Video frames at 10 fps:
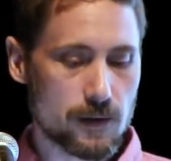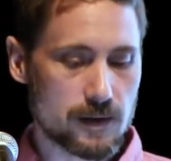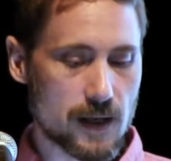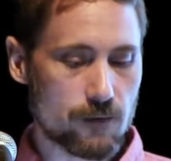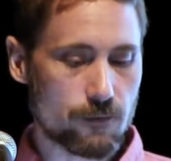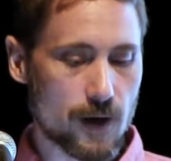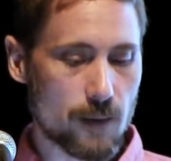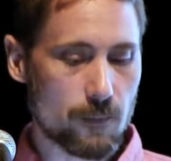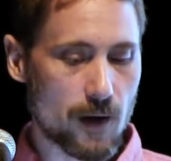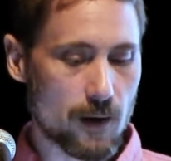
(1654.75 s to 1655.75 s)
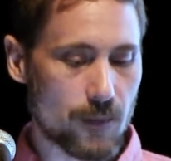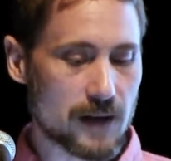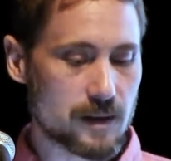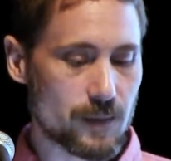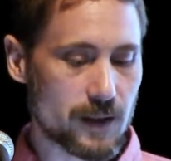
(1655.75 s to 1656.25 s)
set of
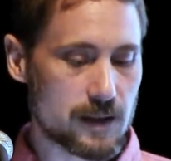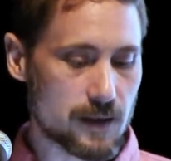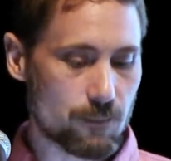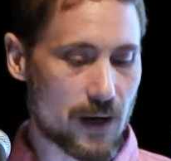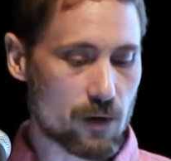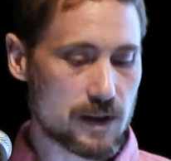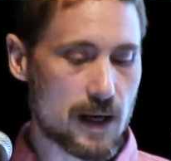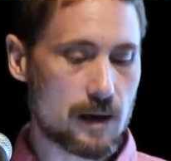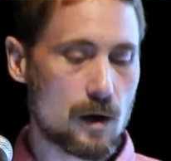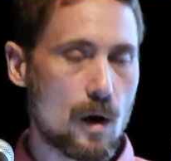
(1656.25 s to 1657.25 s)
possibilities, the power set.